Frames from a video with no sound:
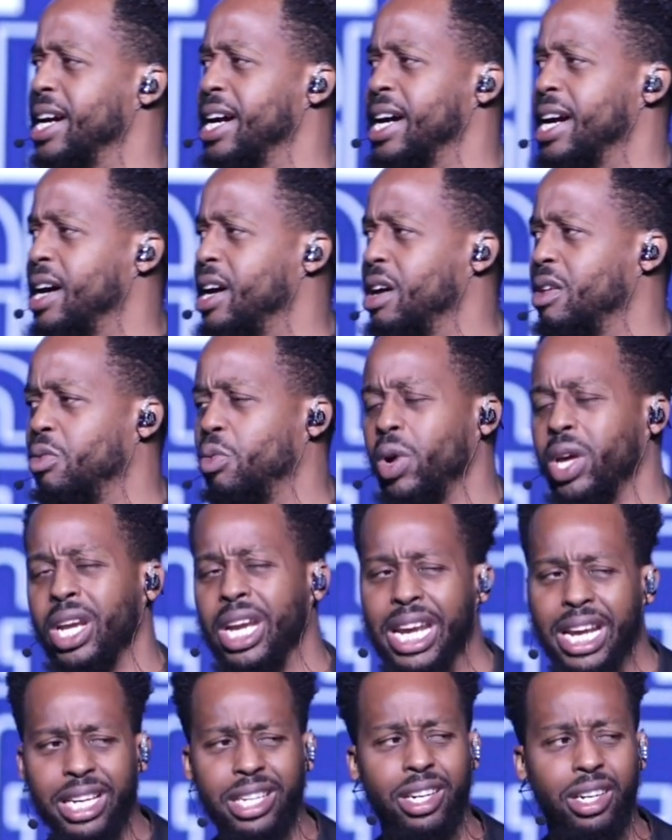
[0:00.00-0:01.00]
uh, we
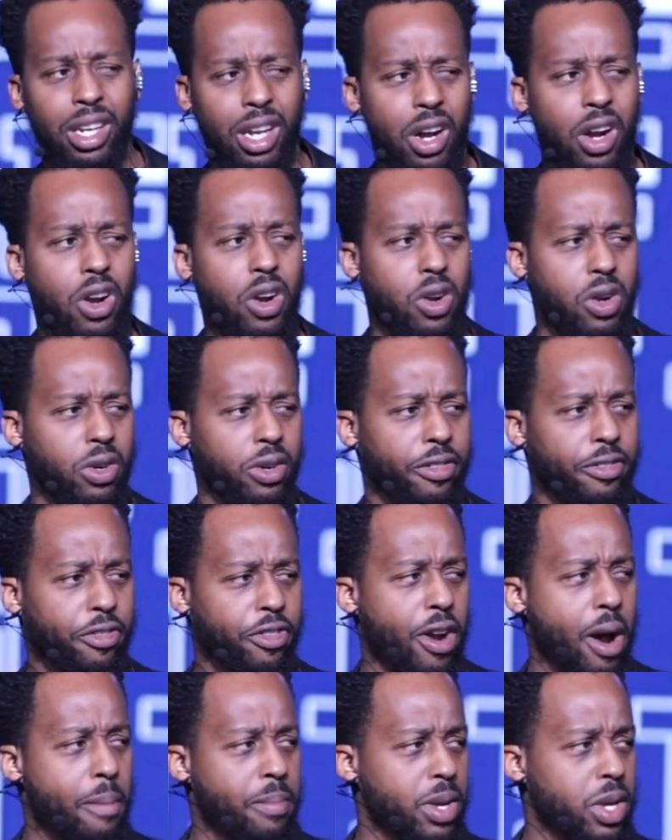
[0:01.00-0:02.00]
need to learn
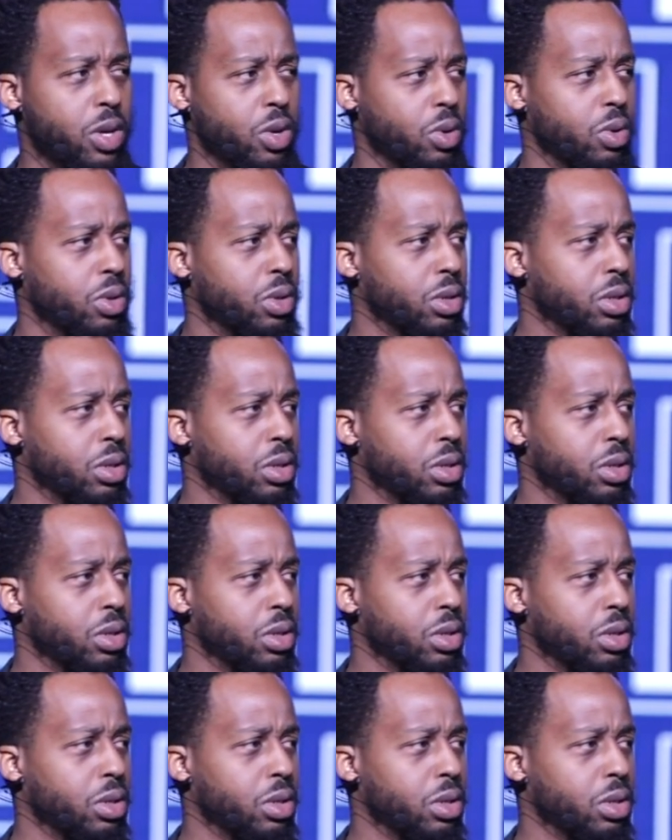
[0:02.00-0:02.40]
from you.